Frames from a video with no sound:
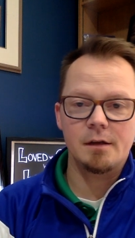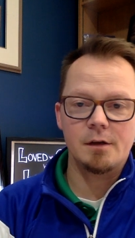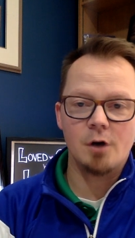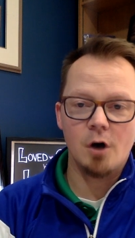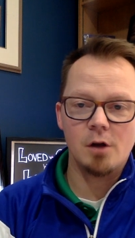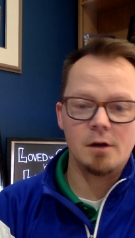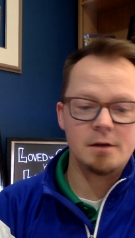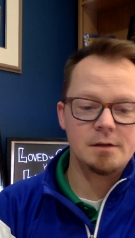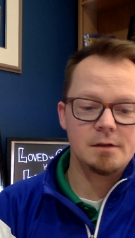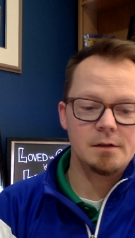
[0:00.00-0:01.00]
call
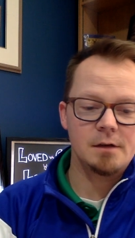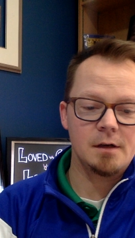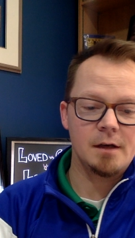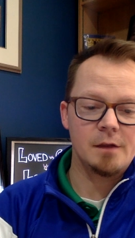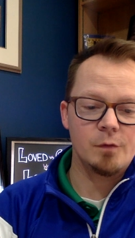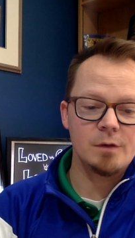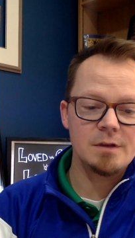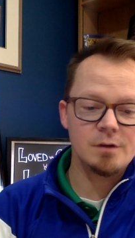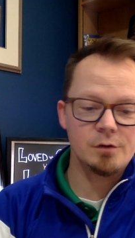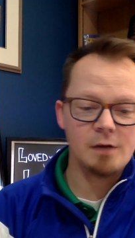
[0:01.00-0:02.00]
us at
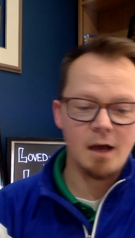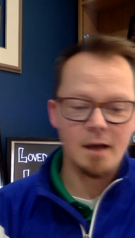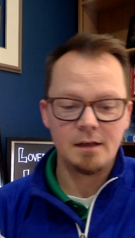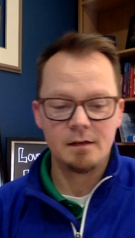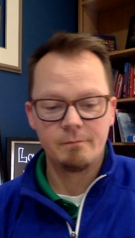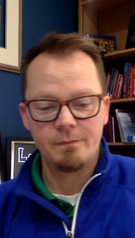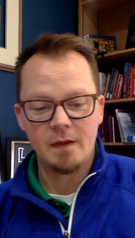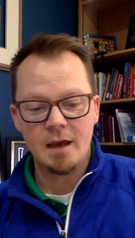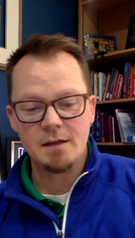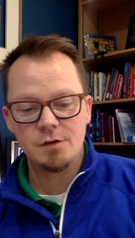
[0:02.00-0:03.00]

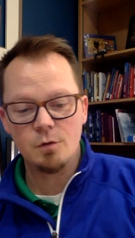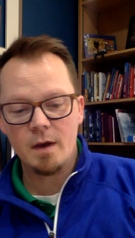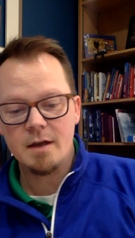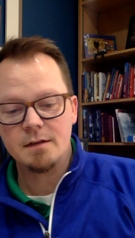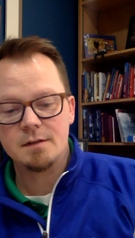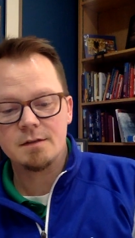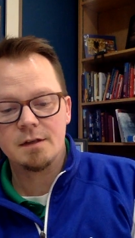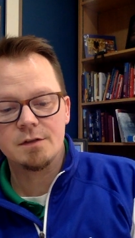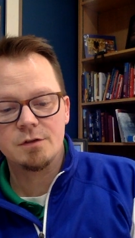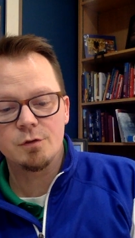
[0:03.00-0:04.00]

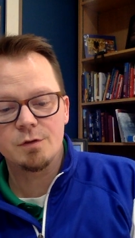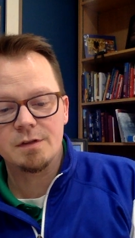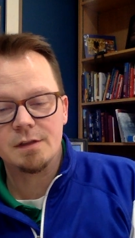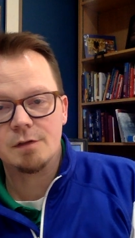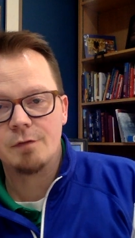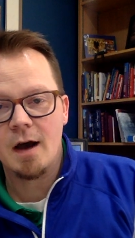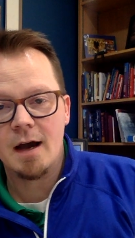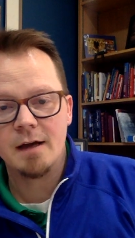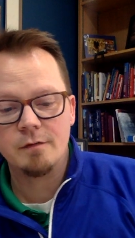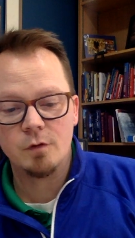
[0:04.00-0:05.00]

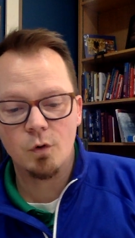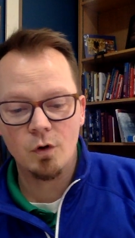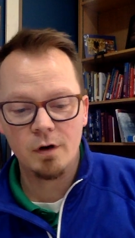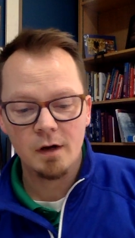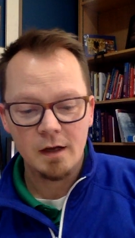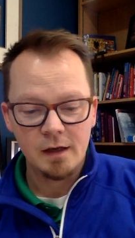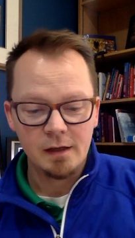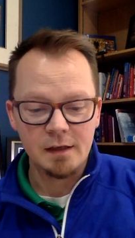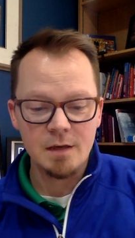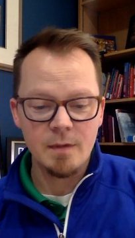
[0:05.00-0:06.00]
309-828-6265 or
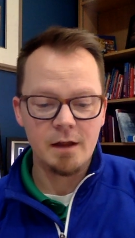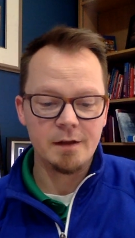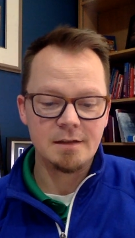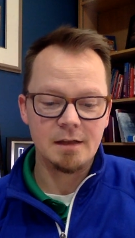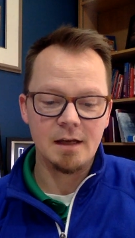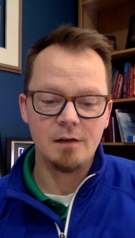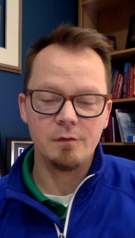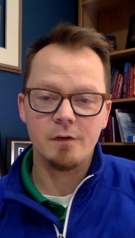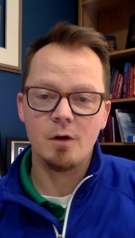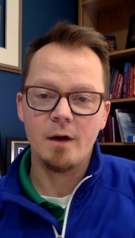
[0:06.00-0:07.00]
email us at
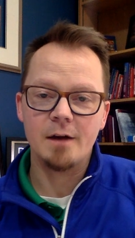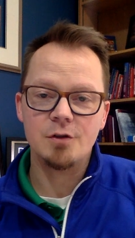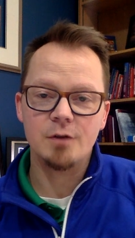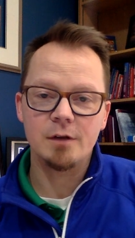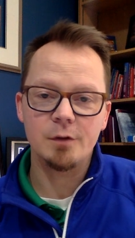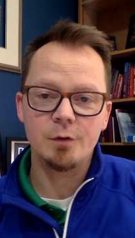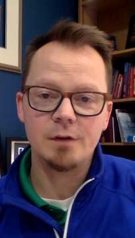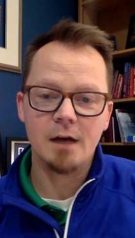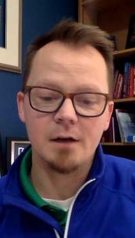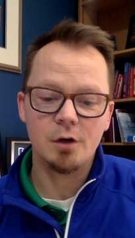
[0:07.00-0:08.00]

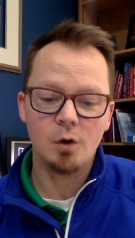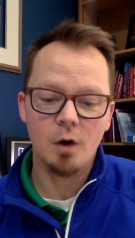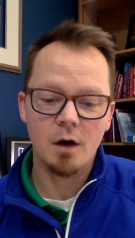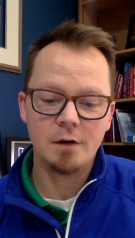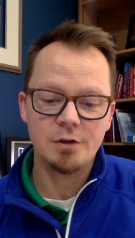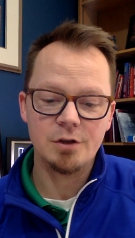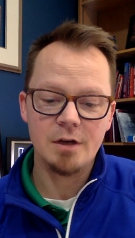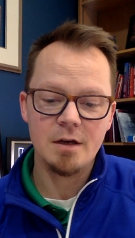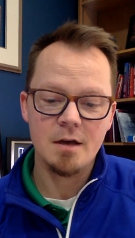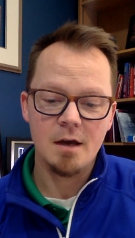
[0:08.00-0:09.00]

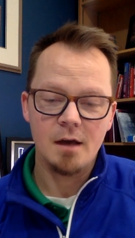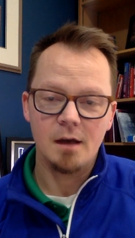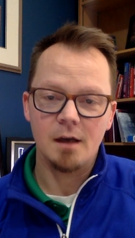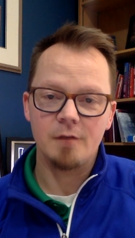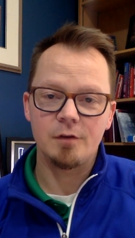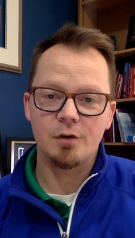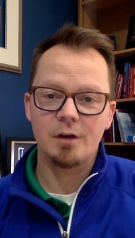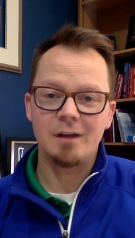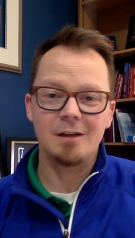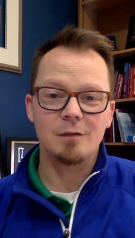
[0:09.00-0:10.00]
info@trinluth.org if you're
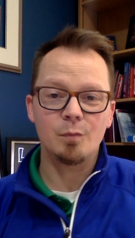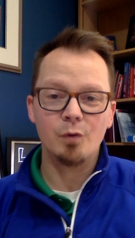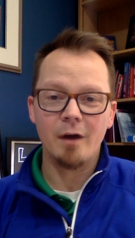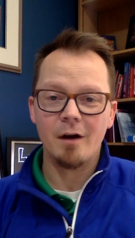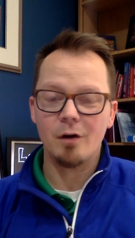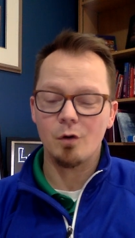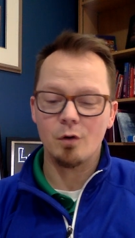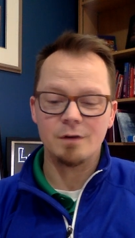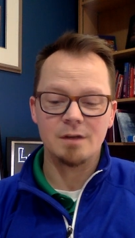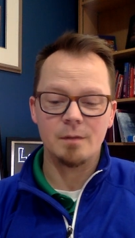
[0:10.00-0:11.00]
in need of prayer
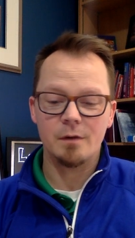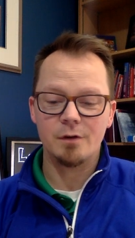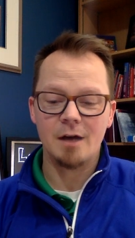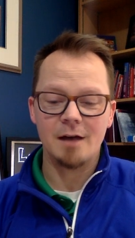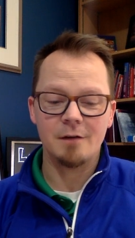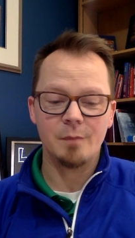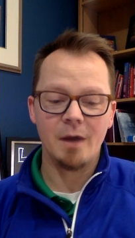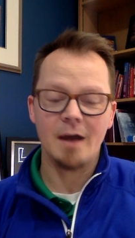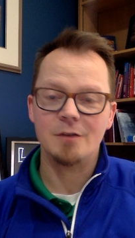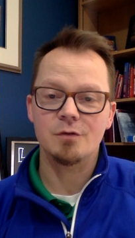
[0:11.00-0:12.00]
or some other kind of
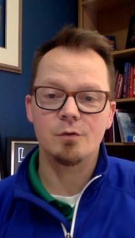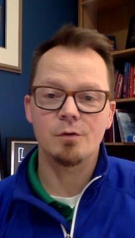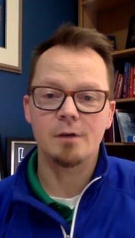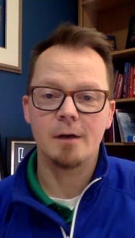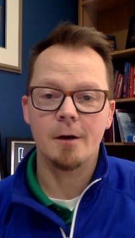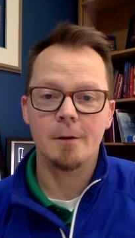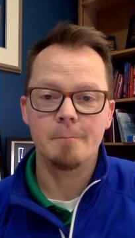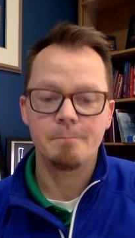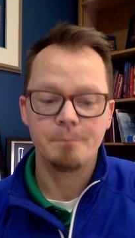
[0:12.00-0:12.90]
pastoral care.